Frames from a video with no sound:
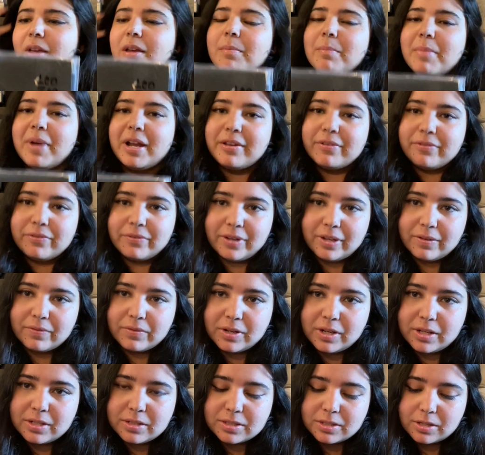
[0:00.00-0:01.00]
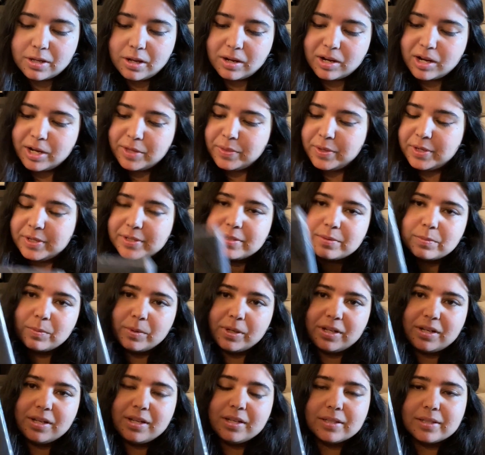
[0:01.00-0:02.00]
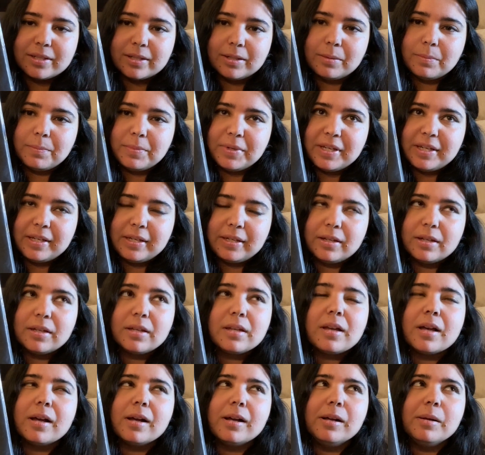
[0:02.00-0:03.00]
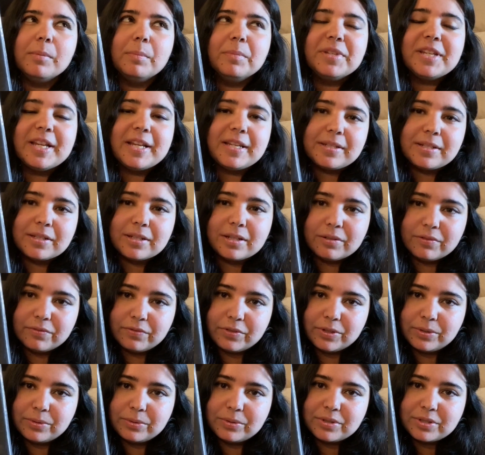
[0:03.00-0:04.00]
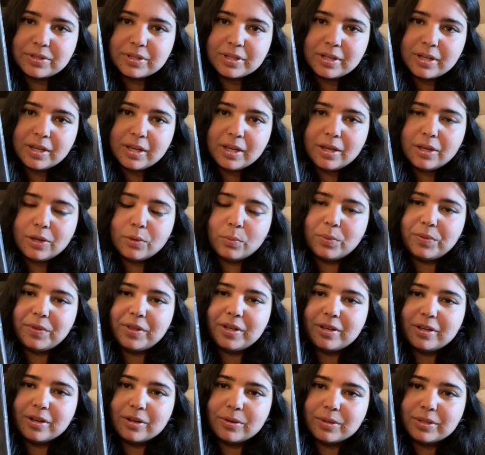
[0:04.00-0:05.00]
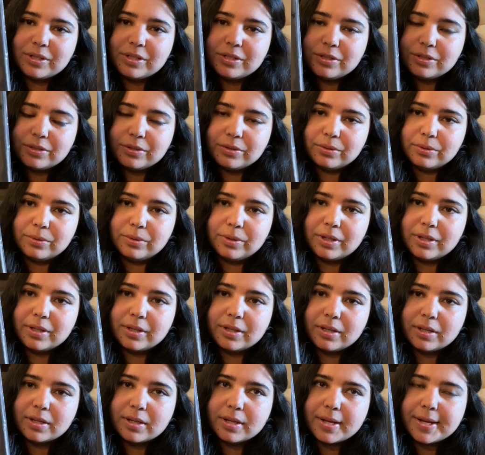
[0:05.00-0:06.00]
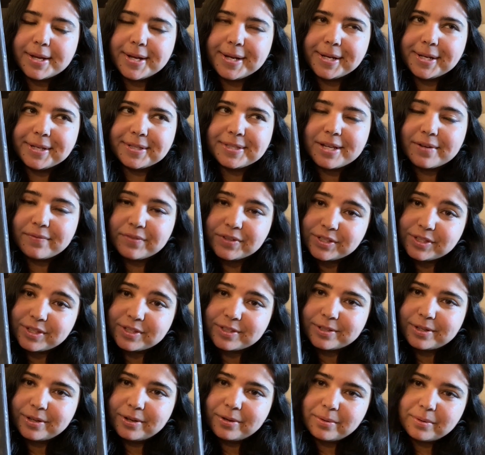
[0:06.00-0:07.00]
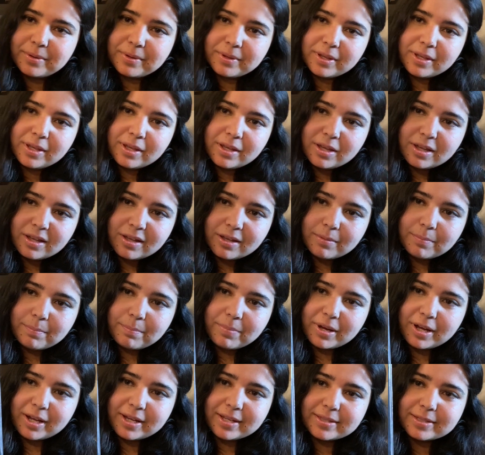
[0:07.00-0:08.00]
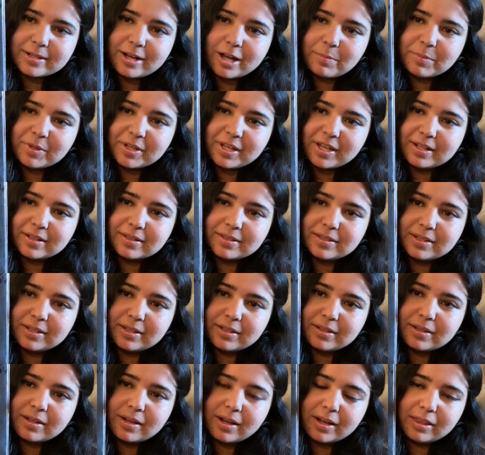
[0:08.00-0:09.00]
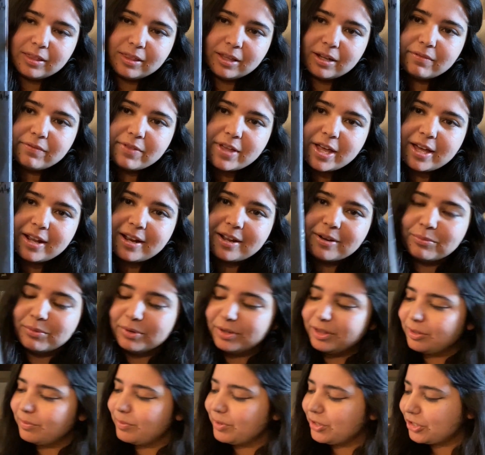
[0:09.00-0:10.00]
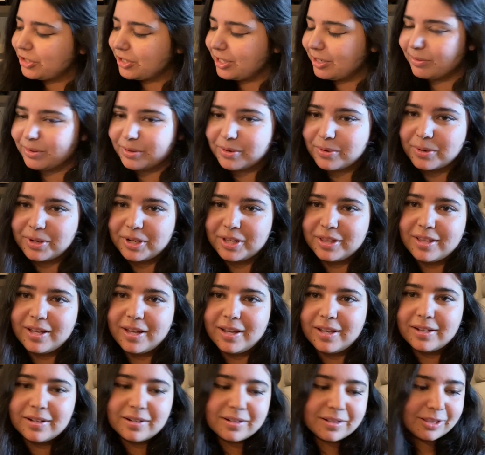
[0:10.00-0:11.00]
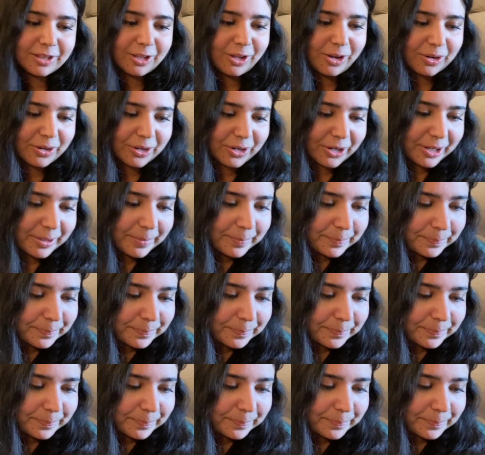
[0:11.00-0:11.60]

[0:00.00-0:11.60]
My favorite song on this one is going to be Dazed and Confused, when they go into San Francisco by Scott McKenzie. I love that. I really wish they recorded that longer.